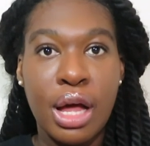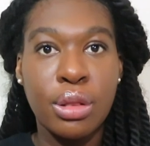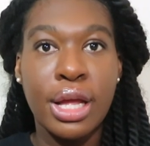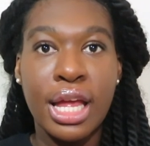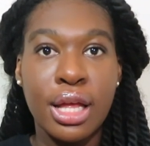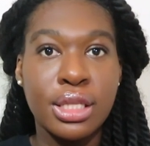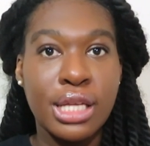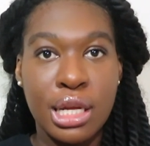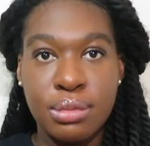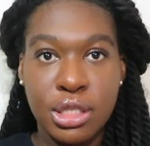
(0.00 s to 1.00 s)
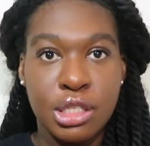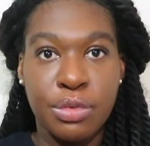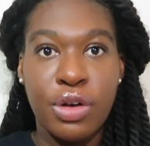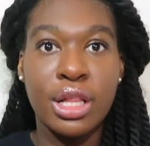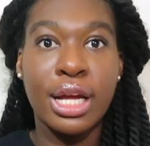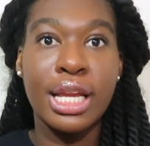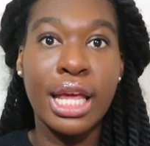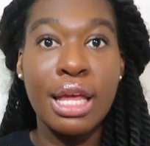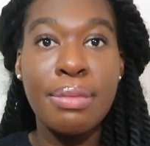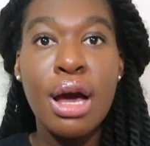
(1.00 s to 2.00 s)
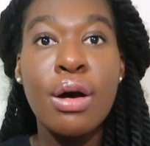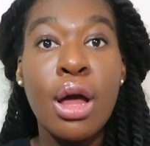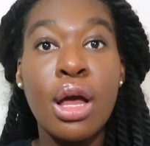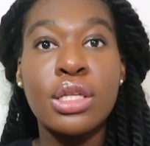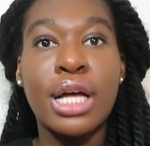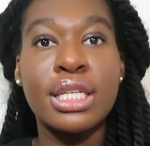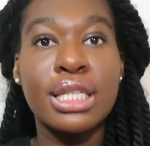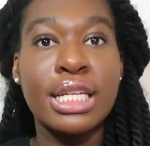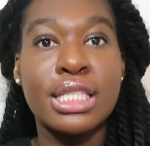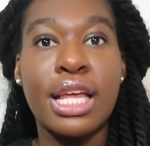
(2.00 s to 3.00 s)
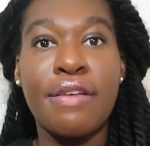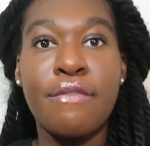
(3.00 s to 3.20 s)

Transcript: I'll look at a text message before I look at an email. So I just like to stay